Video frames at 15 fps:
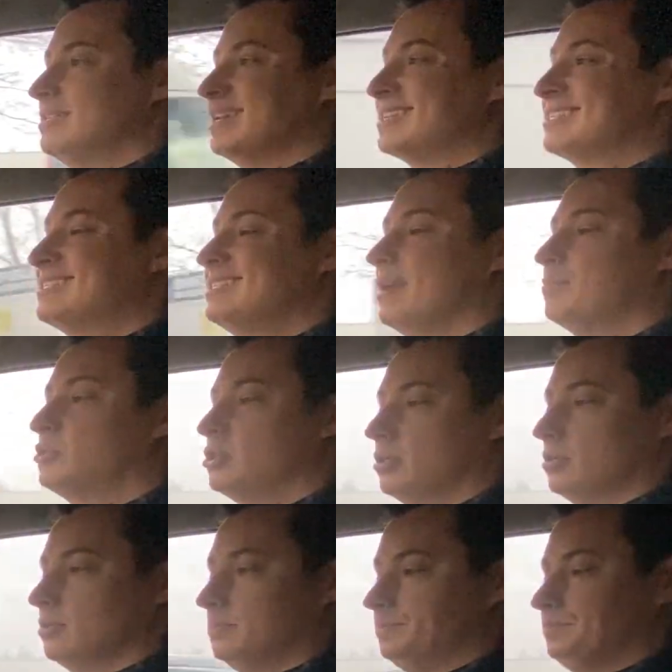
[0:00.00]

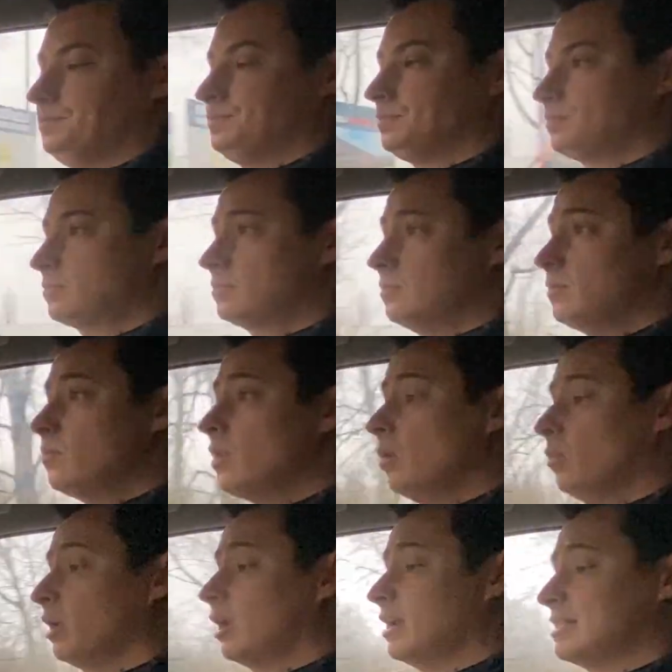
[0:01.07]
exceptional.
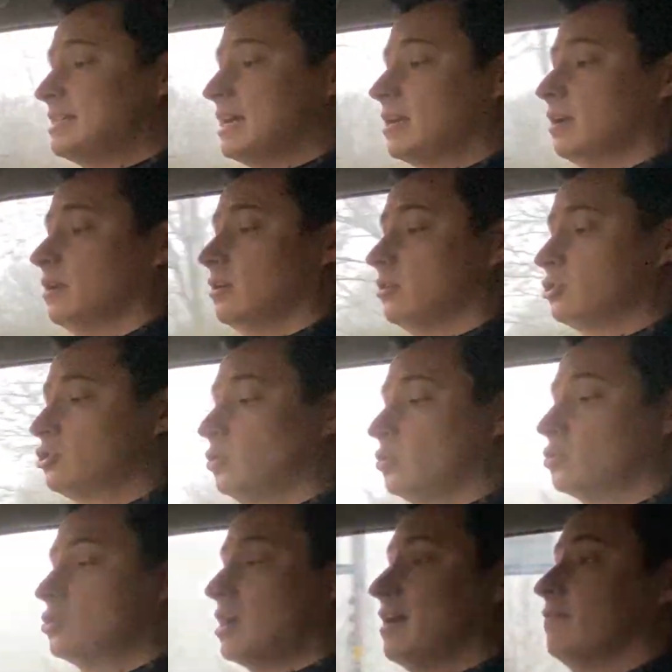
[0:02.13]
We're going to take a little
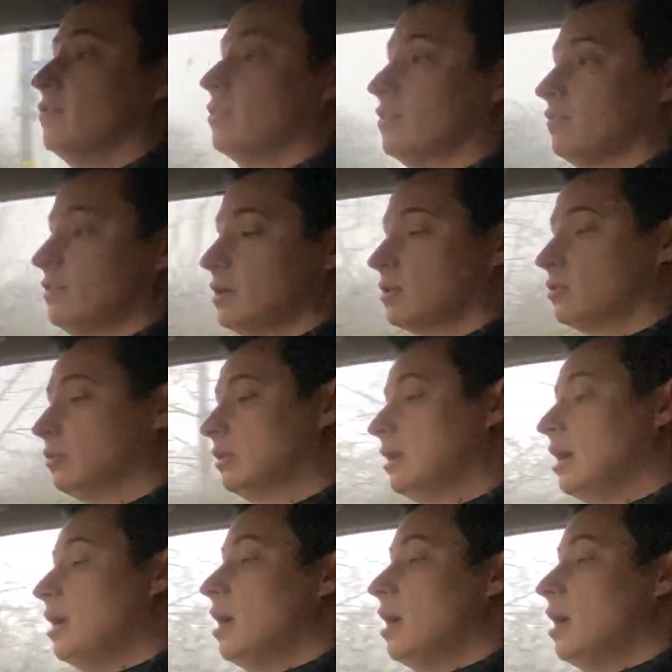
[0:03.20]
short drive on the vehicle.